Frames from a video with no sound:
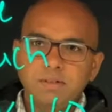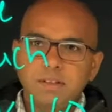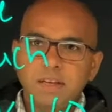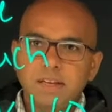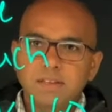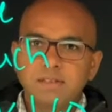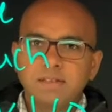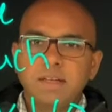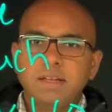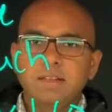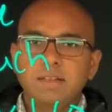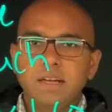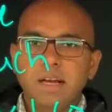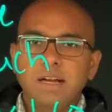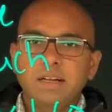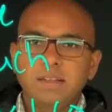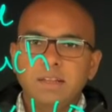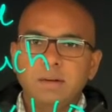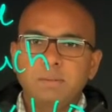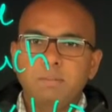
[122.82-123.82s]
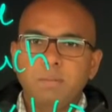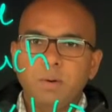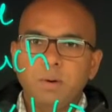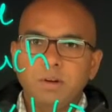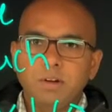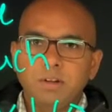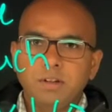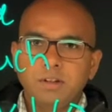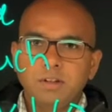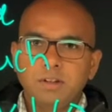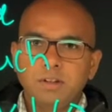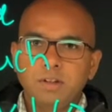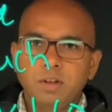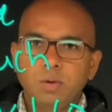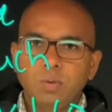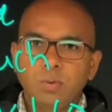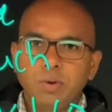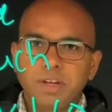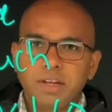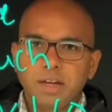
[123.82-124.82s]
exactly at that point.
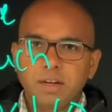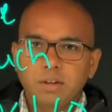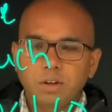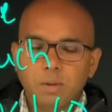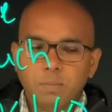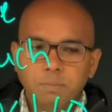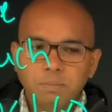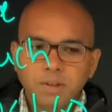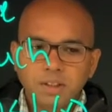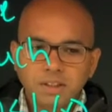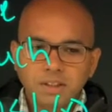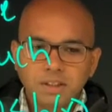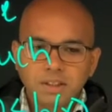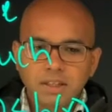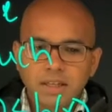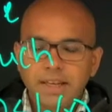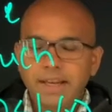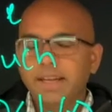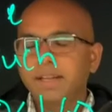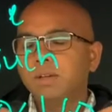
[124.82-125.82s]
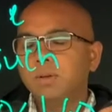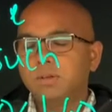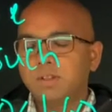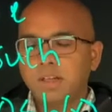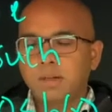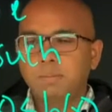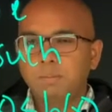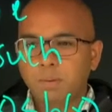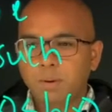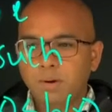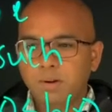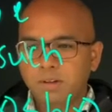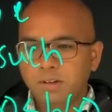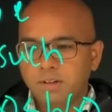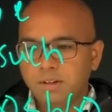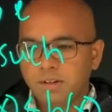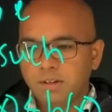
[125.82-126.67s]
We can completely ignore that point.